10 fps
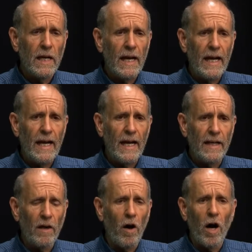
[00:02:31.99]

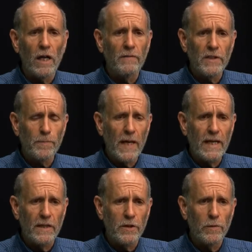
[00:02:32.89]
and all of us pay
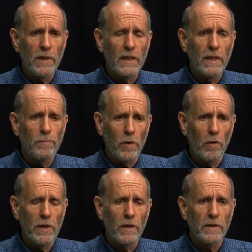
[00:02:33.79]
into it,
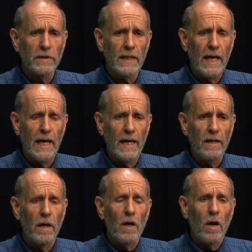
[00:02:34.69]
employers and
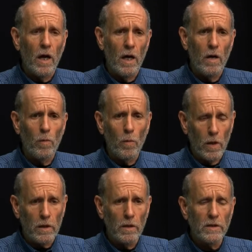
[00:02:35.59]
uh,
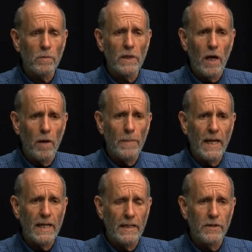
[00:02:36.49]
workers, we all
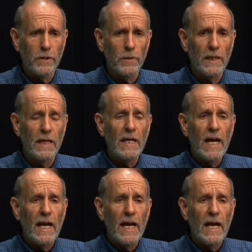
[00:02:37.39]
pay into it,